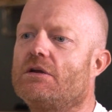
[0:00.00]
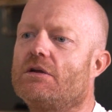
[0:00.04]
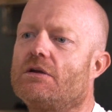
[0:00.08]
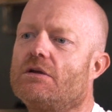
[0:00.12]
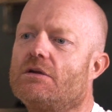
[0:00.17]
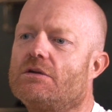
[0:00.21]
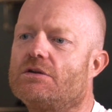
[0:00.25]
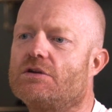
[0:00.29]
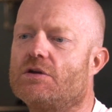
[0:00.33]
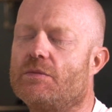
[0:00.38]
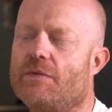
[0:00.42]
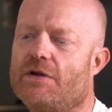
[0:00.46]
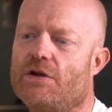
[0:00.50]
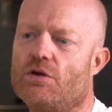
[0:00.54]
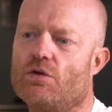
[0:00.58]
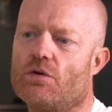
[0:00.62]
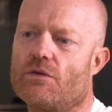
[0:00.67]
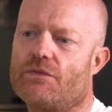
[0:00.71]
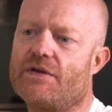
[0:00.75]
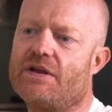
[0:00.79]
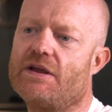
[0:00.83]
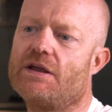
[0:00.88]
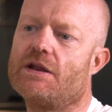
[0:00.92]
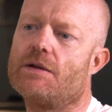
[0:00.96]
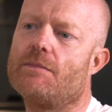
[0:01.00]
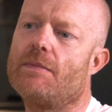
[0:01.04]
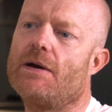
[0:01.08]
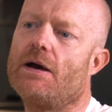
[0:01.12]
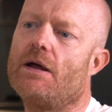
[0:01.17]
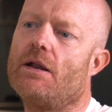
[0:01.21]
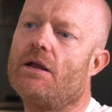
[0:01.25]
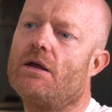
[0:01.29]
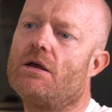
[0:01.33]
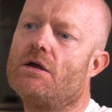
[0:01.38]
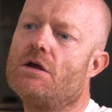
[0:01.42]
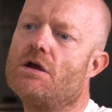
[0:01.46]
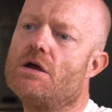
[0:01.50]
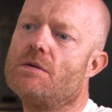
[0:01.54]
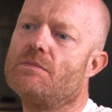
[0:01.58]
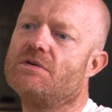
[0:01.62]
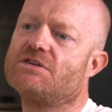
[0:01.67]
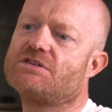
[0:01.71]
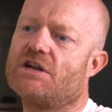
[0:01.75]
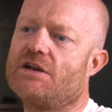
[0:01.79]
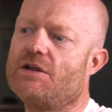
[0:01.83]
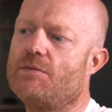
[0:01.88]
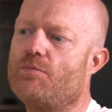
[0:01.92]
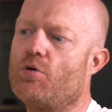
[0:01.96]
Yeah. I mean, you're not thinking about it.
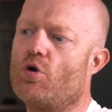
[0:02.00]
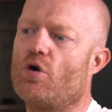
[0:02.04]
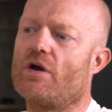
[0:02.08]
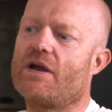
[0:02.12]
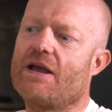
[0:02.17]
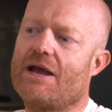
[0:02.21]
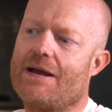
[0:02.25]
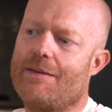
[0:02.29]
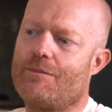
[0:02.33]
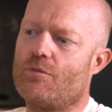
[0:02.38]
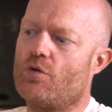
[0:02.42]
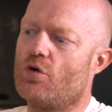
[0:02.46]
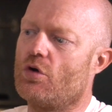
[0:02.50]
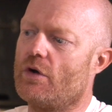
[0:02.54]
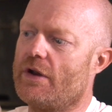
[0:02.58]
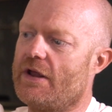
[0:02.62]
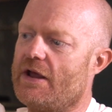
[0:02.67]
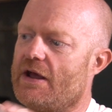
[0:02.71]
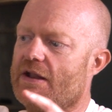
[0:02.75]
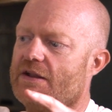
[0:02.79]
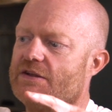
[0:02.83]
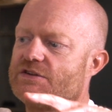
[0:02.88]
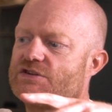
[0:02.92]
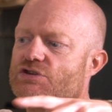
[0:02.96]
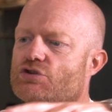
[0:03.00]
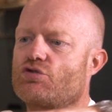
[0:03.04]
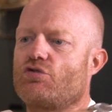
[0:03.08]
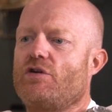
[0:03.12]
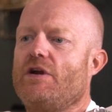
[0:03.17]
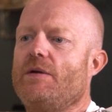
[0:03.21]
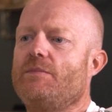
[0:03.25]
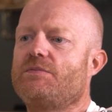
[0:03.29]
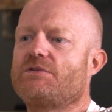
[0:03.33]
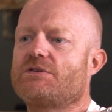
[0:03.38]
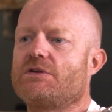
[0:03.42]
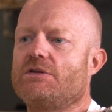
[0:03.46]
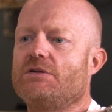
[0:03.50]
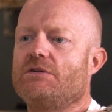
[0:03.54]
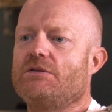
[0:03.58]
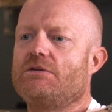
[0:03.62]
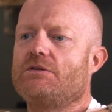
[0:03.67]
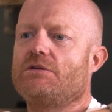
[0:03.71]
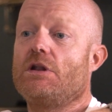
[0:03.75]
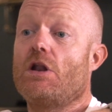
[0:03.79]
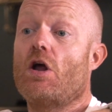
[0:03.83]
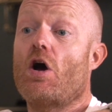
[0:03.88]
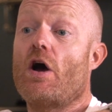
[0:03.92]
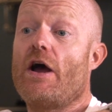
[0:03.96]
But suddenly you put a camera on it and a script and
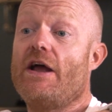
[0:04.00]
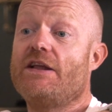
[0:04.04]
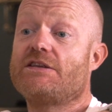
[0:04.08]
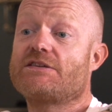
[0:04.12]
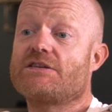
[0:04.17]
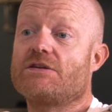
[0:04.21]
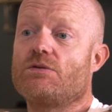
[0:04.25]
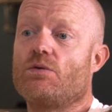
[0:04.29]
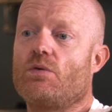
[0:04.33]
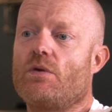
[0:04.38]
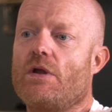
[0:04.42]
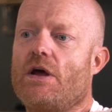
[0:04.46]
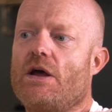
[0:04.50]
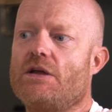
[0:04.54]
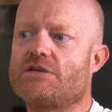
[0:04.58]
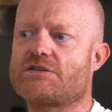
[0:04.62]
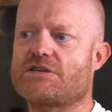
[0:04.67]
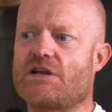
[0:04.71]
lights and all that.